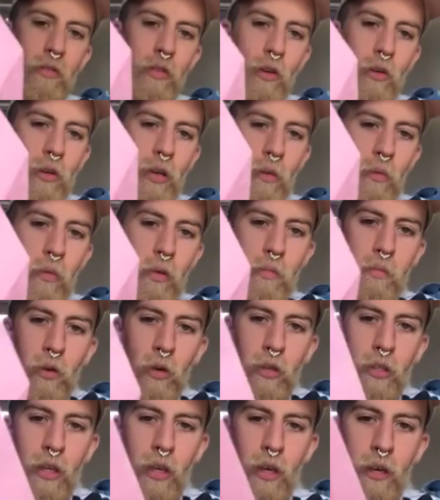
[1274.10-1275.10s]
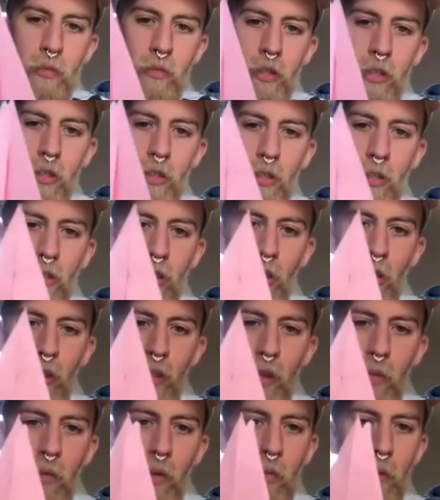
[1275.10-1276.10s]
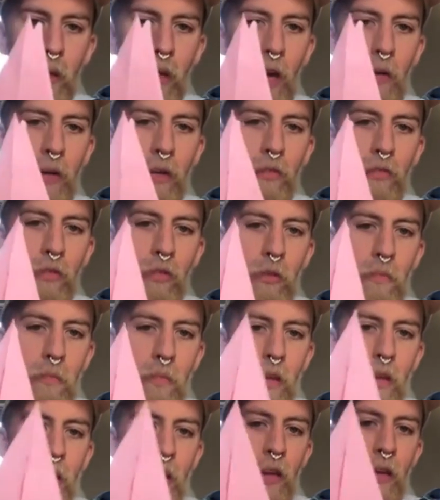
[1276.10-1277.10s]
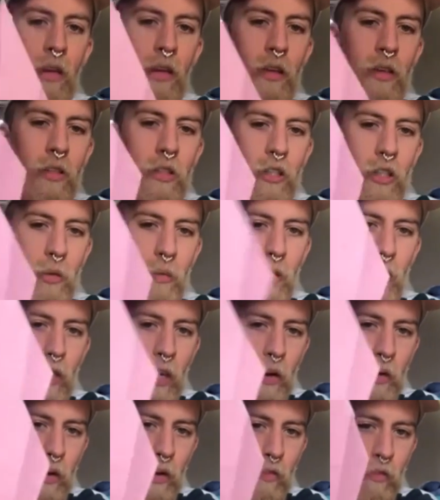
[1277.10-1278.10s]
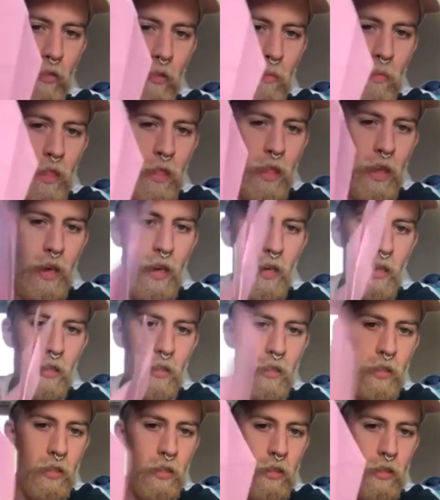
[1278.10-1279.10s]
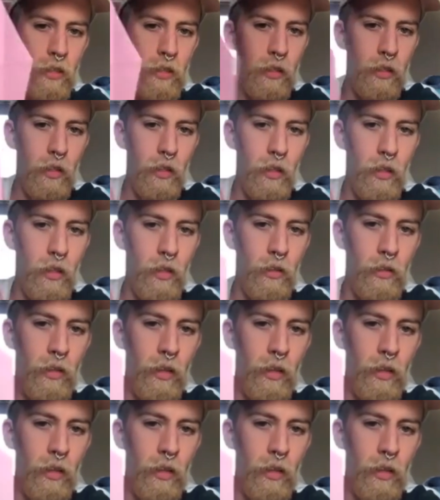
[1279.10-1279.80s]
it one more time just to show you that what we're going from. So we are going from this, okay,